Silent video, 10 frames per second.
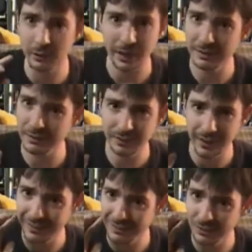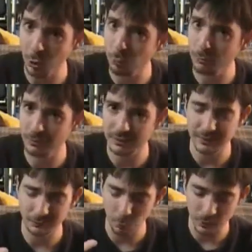I I don't
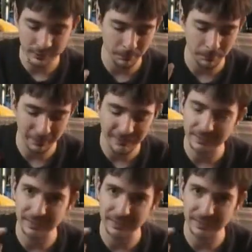want to be.